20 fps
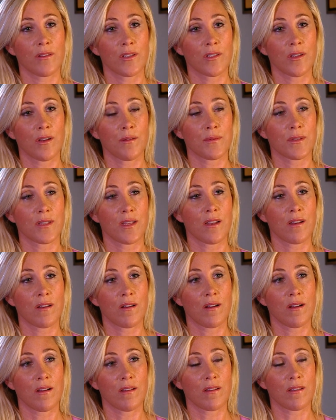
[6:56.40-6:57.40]
times that
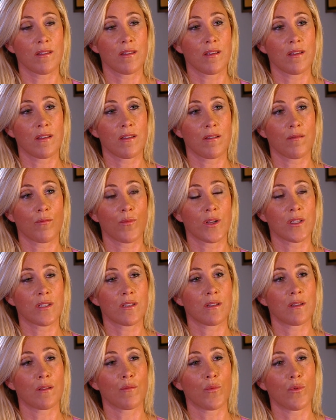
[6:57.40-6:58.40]
night and then
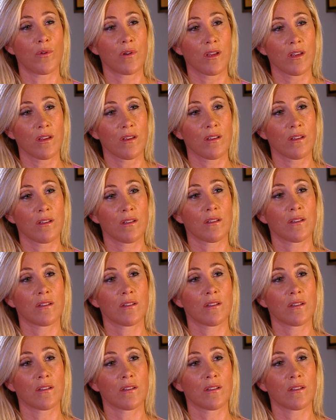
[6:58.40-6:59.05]
once in the morning.